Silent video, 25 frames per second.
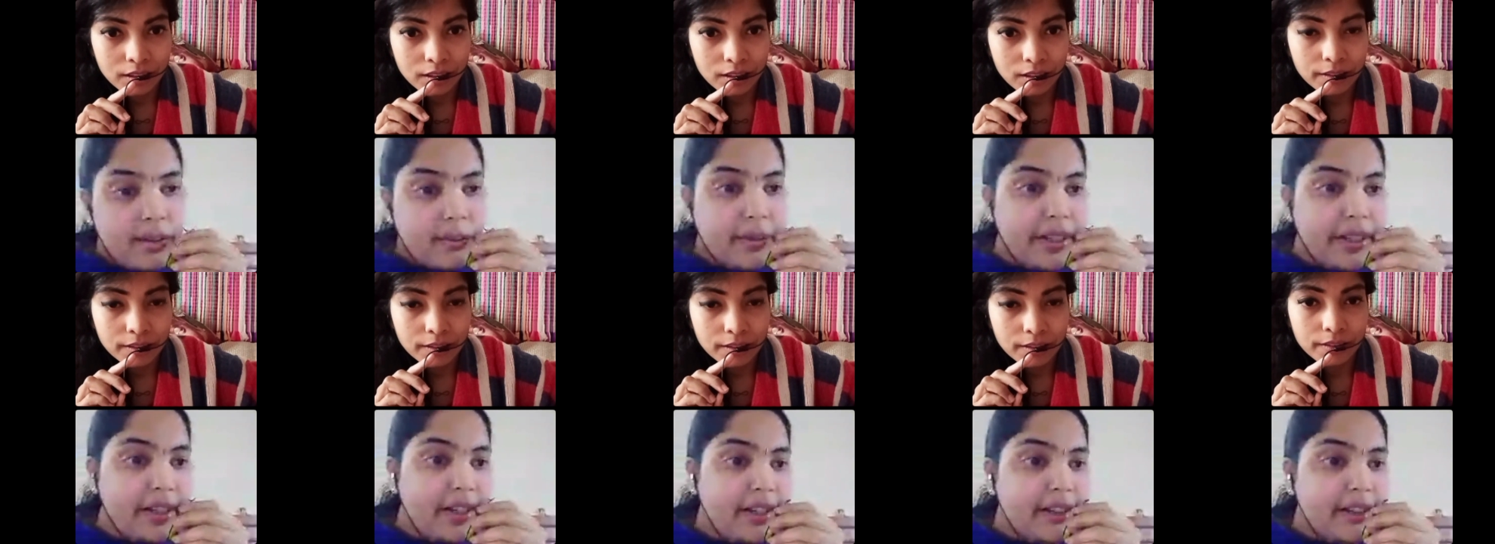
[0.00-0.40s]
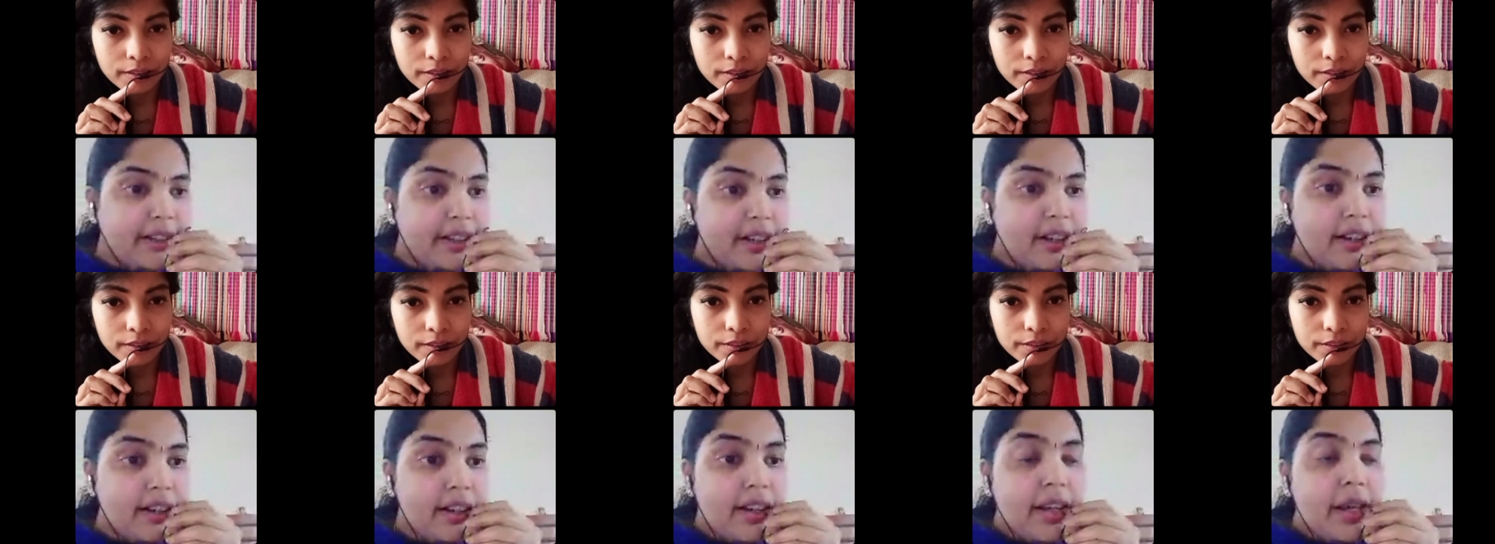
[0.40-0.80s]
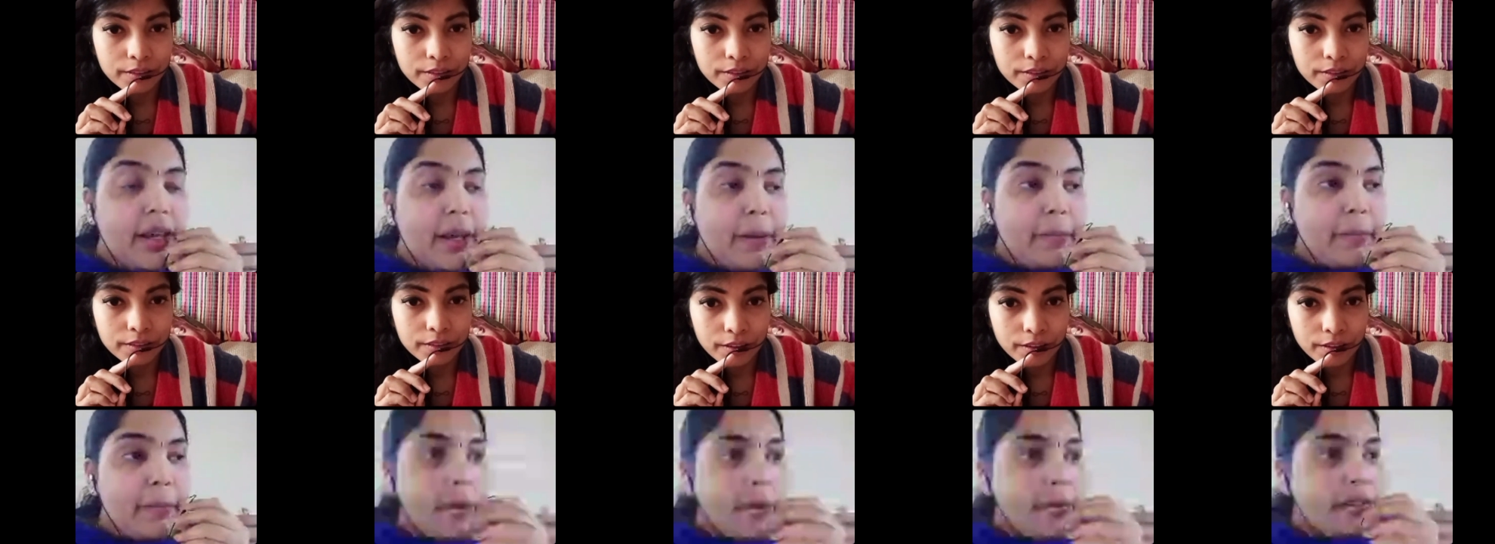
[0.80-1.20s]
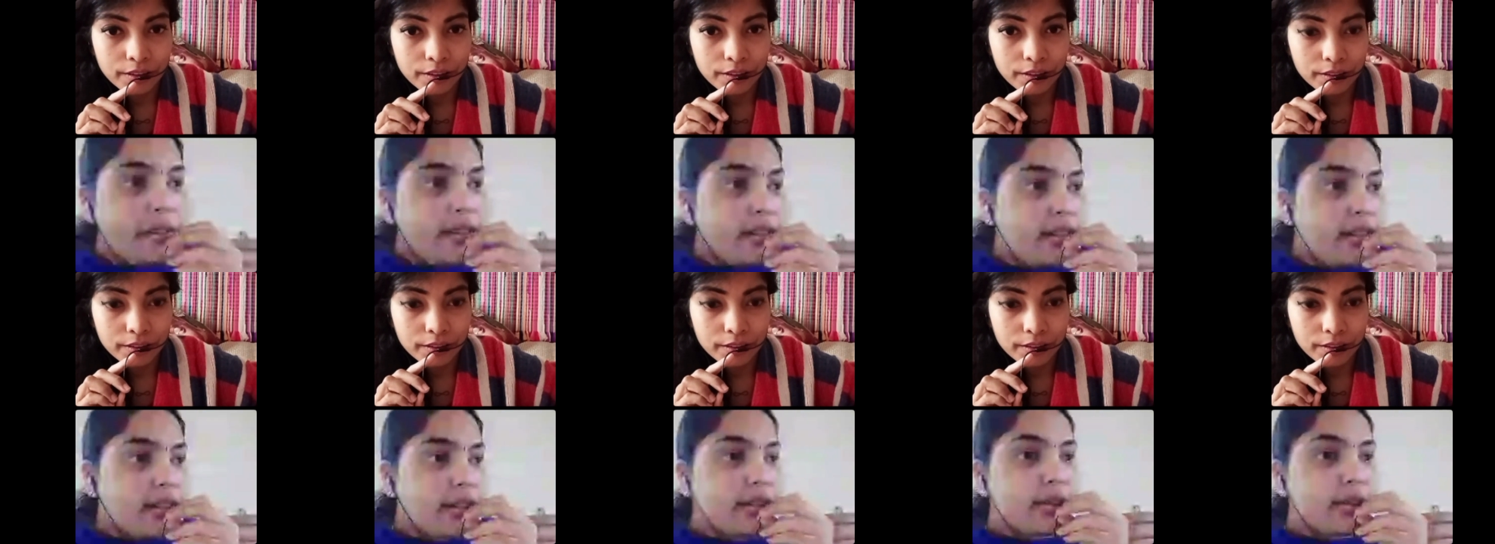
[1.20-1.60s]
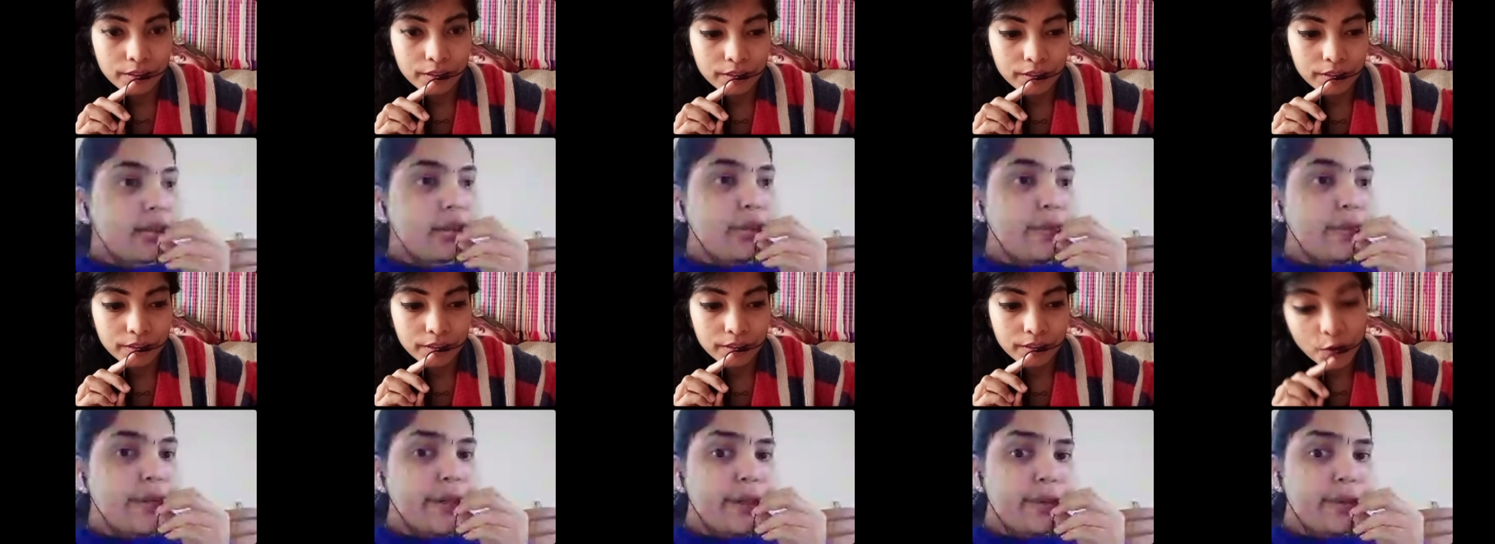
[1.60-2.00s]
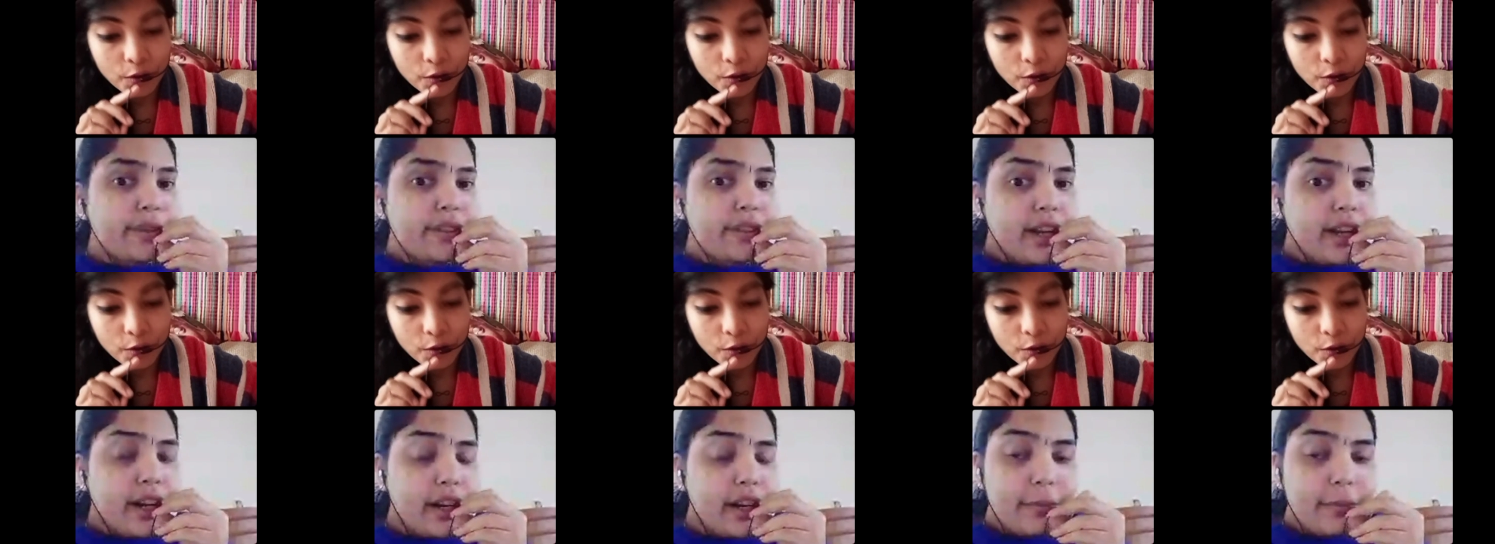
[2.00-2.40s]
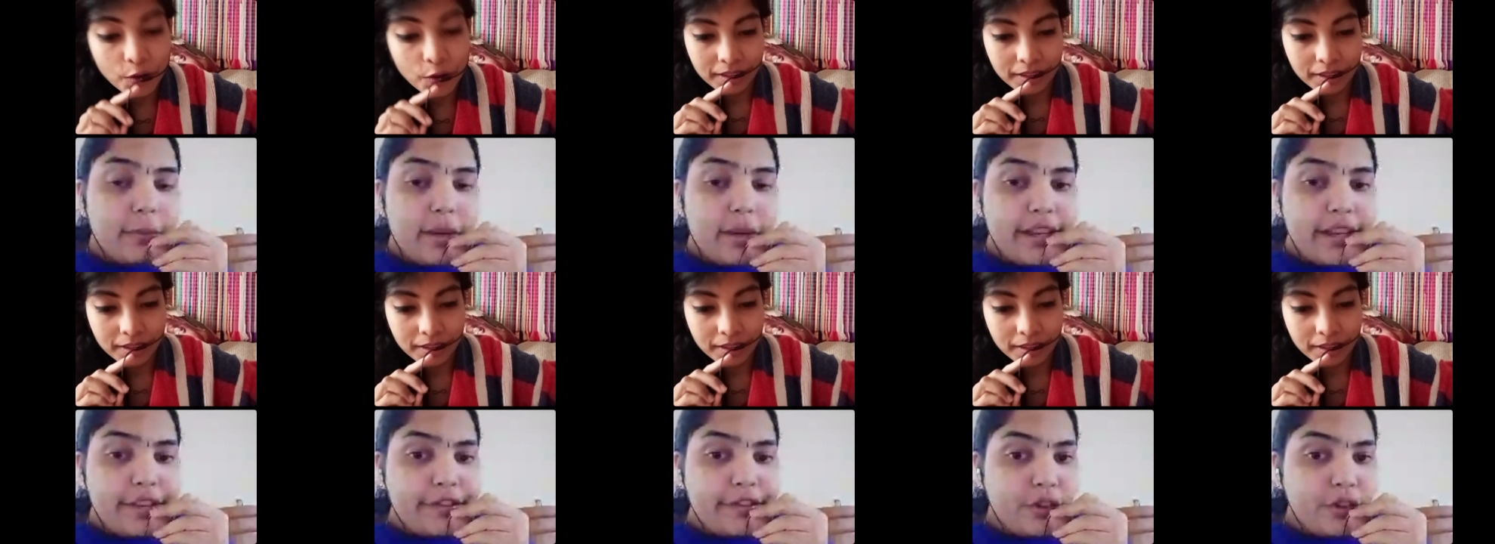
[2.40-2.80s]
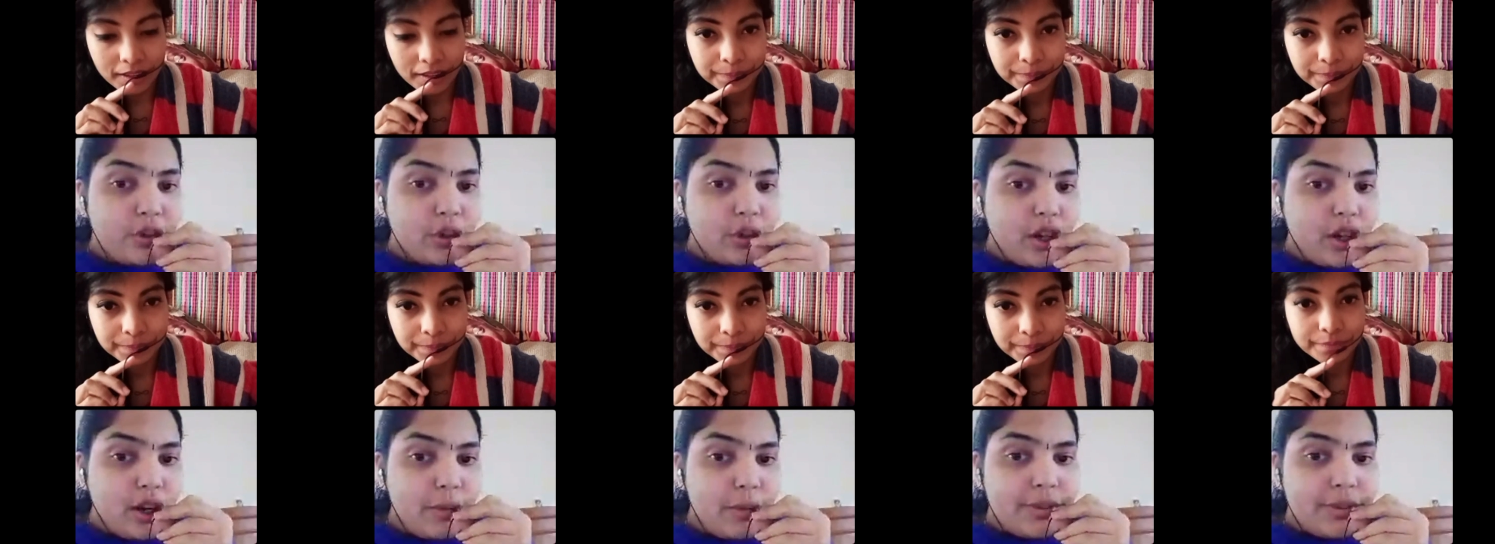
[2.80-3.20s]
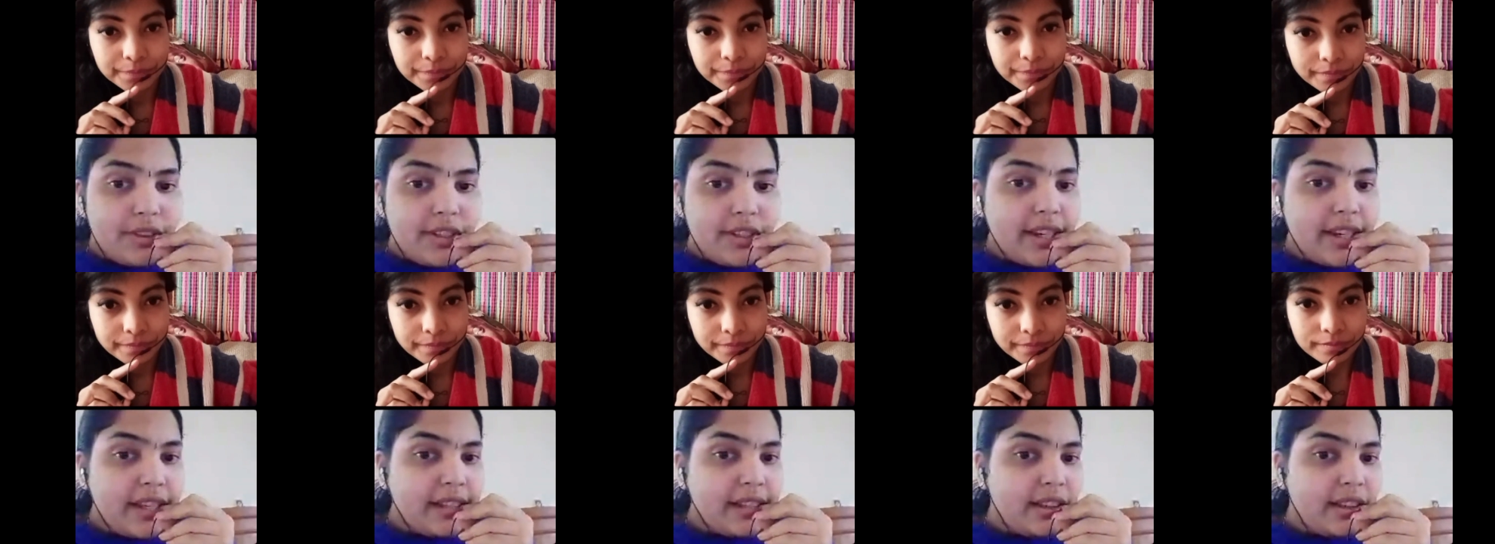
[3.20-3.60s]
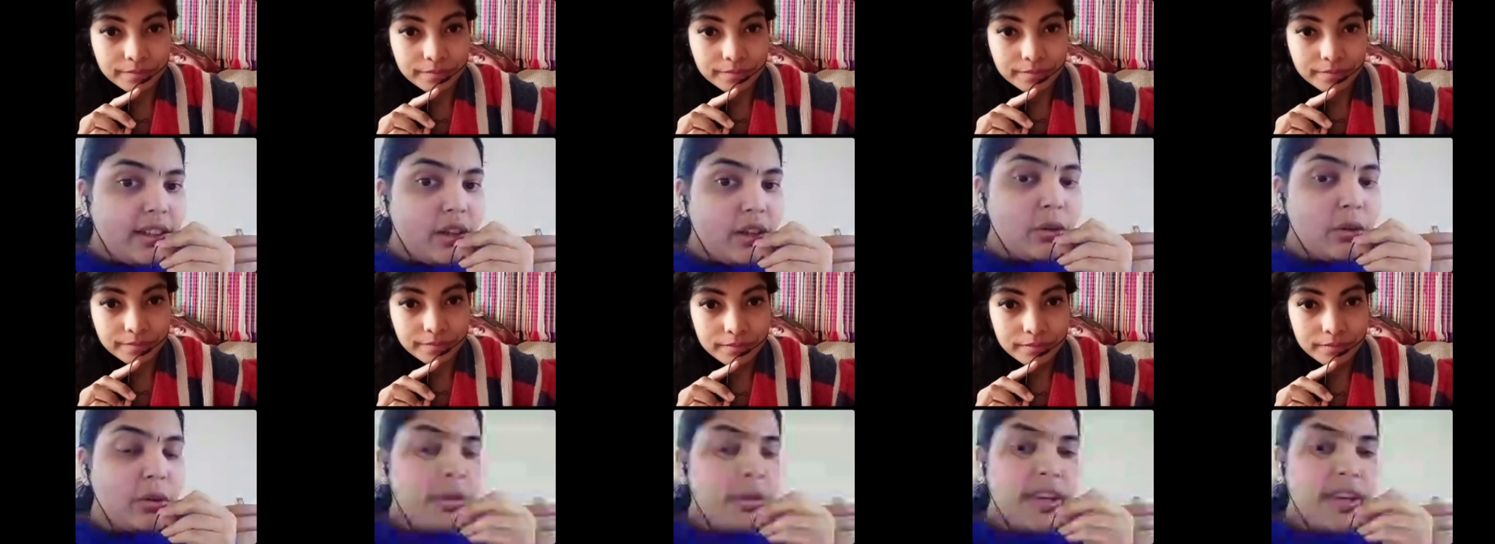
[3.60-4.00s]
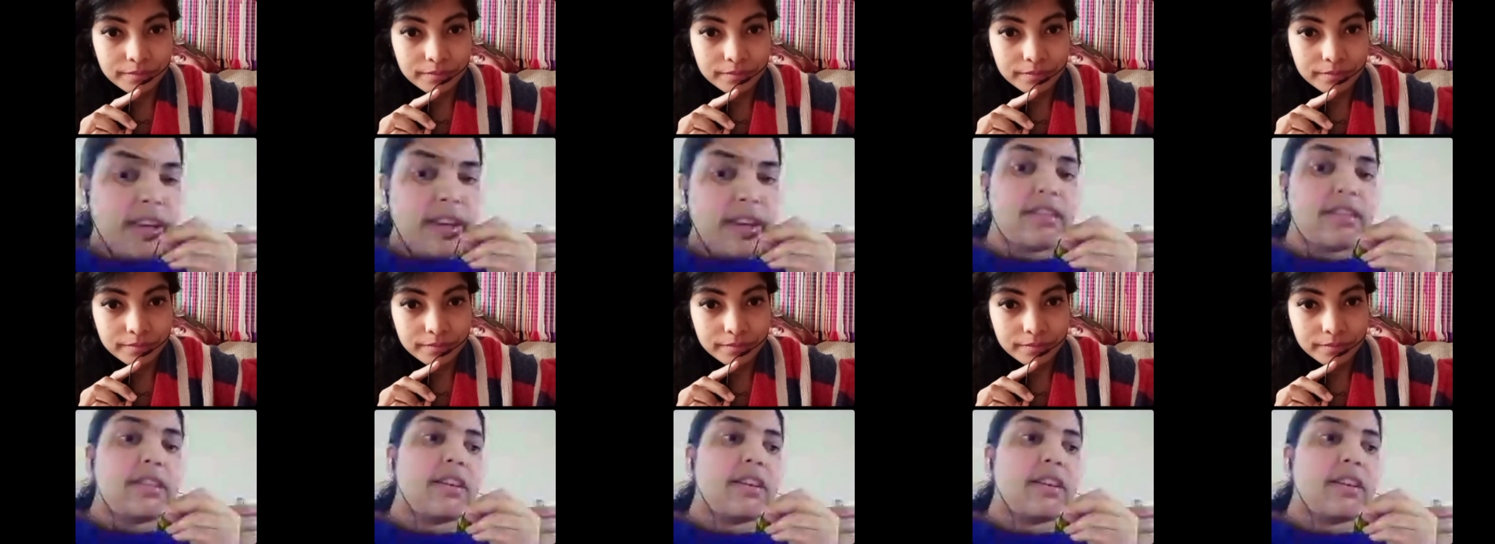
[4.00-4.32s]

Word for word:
Speaker 1: something like that. Maybe that is good when you start applying for jobs, telling that, oh yes,